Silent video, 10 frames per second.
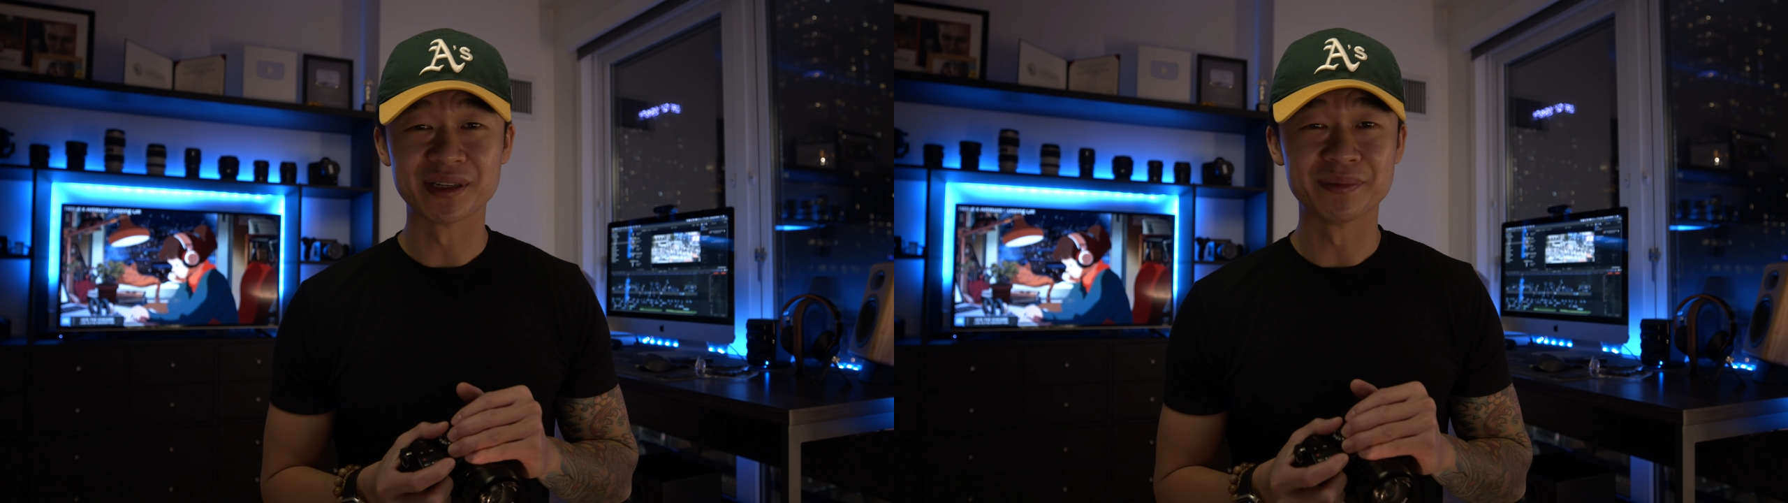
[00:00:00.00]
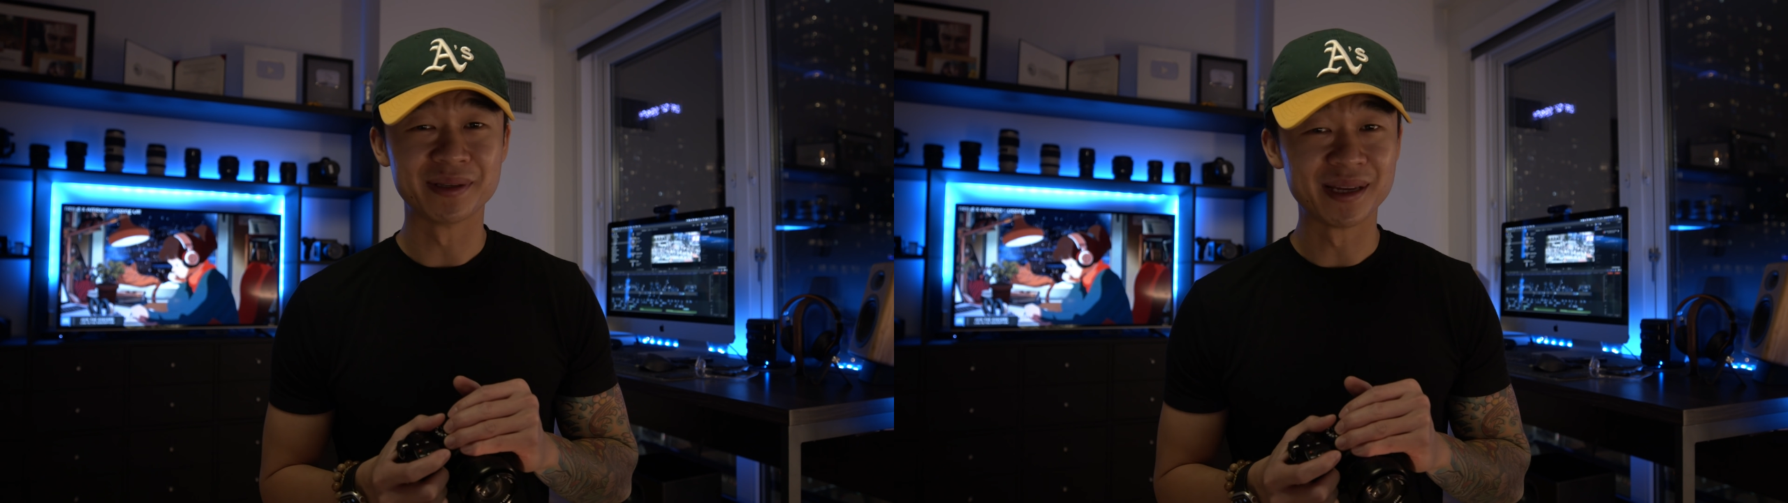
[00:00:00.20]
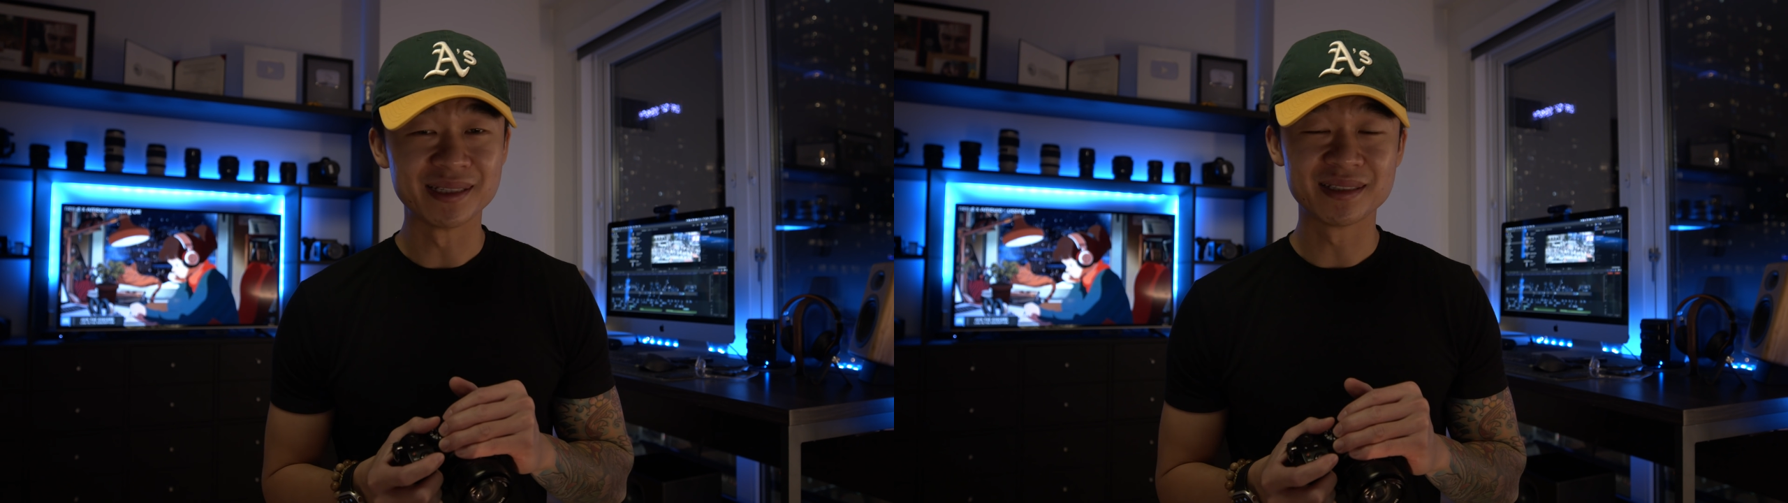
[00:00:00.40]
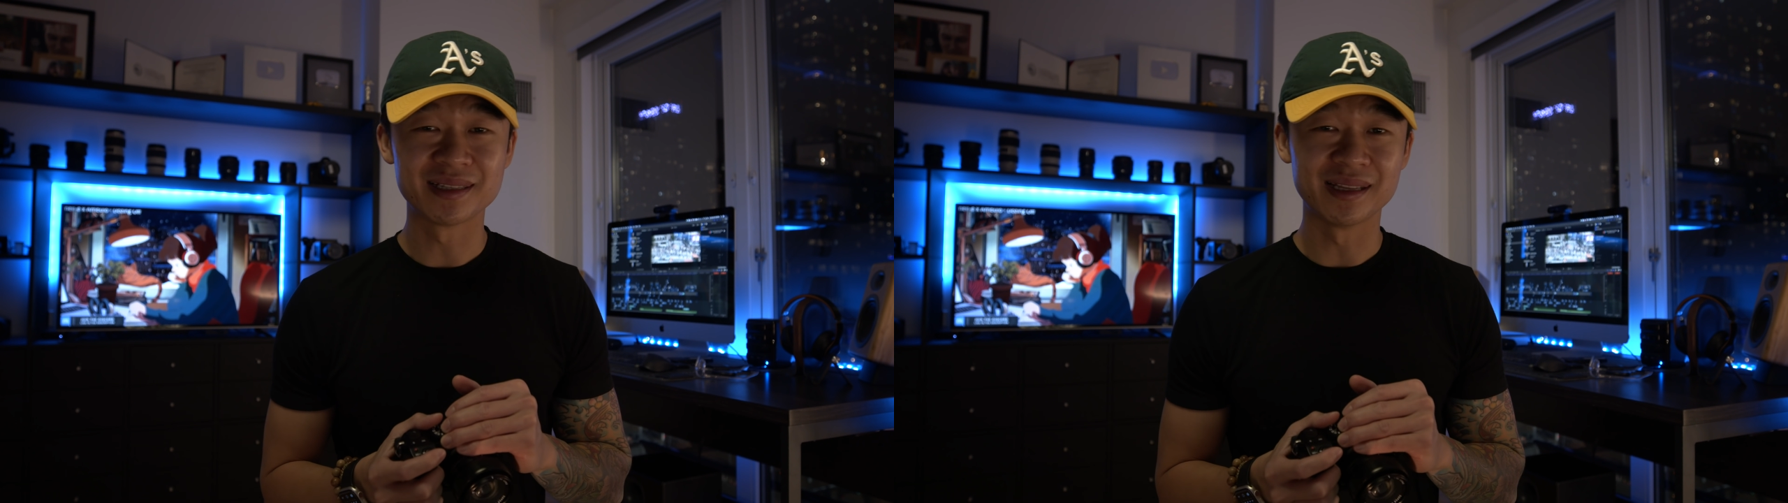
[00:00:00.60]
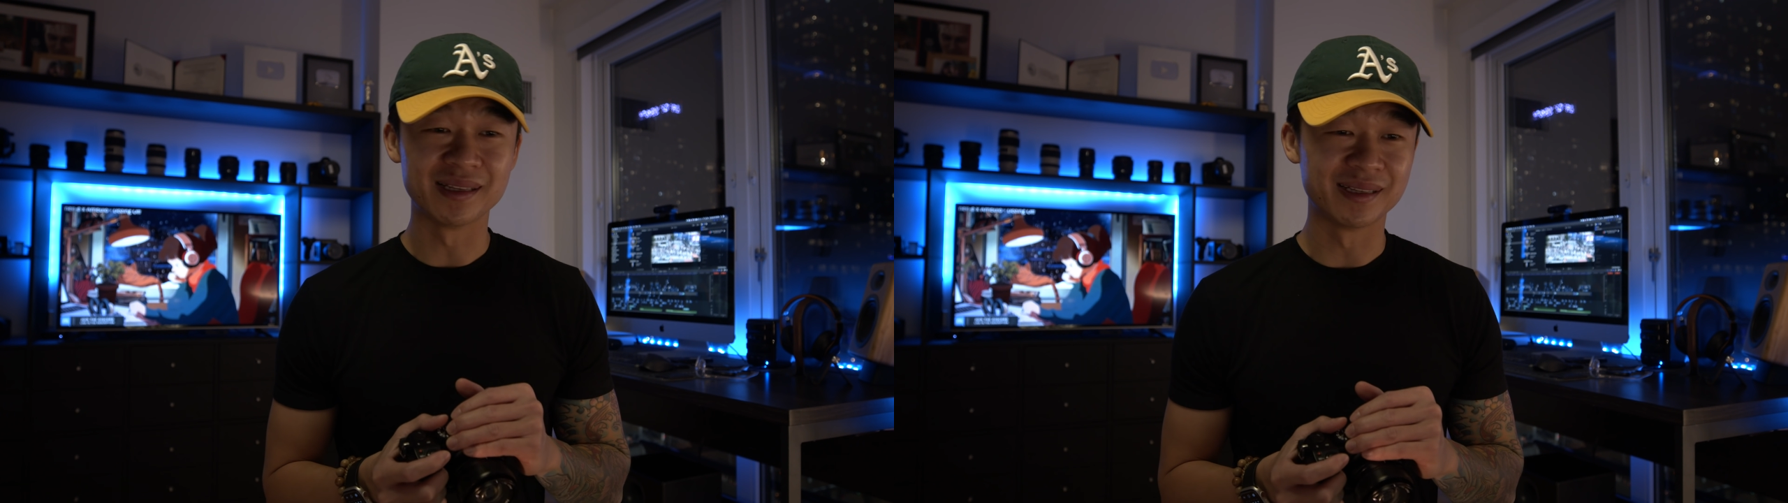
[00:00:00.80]
couple
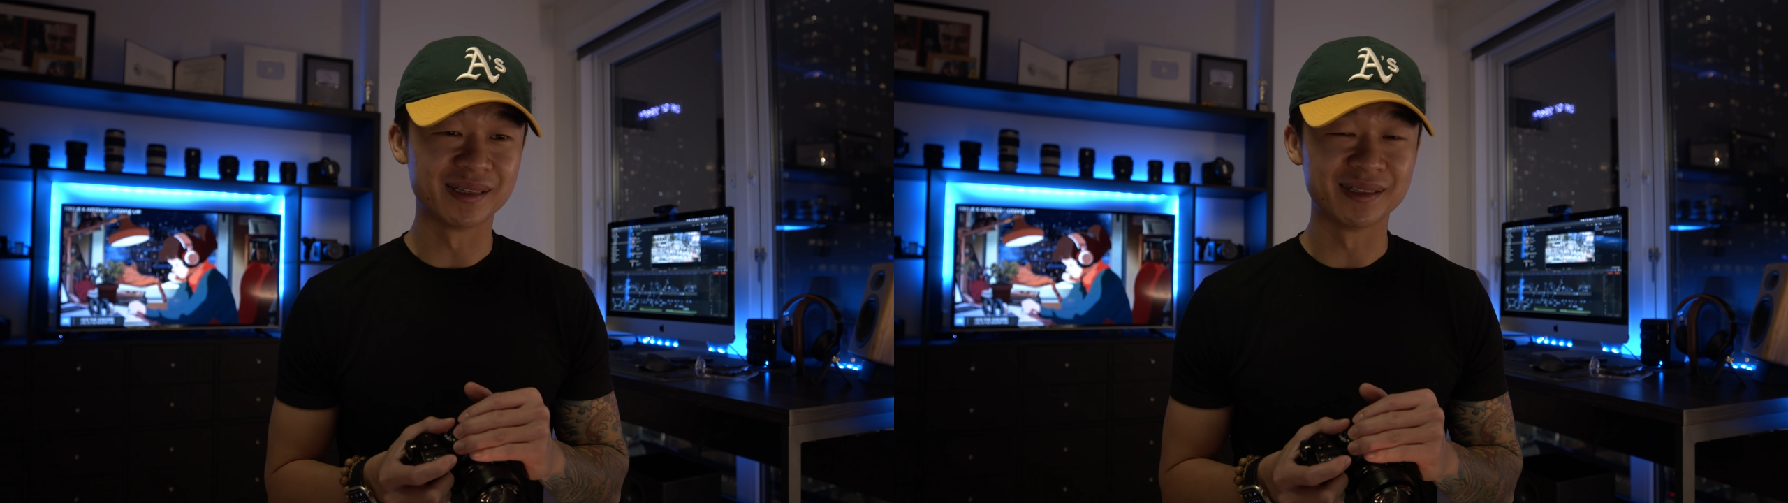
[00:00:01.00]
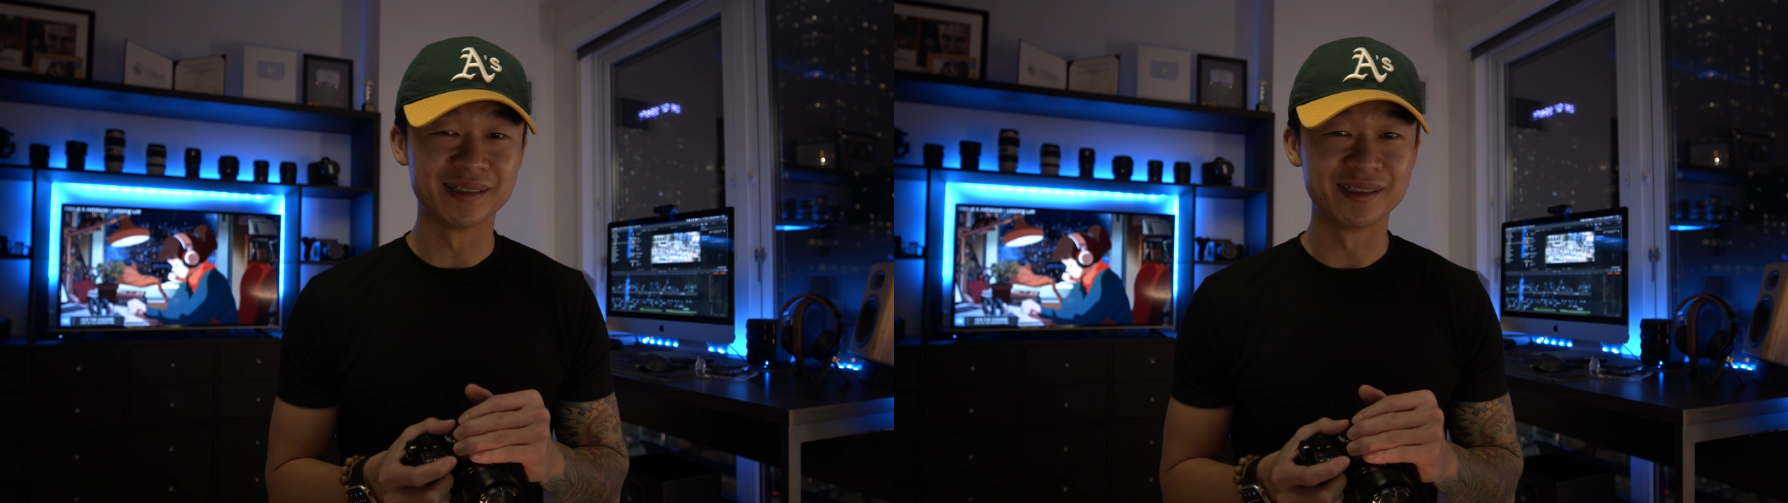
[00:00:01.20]
nights and then,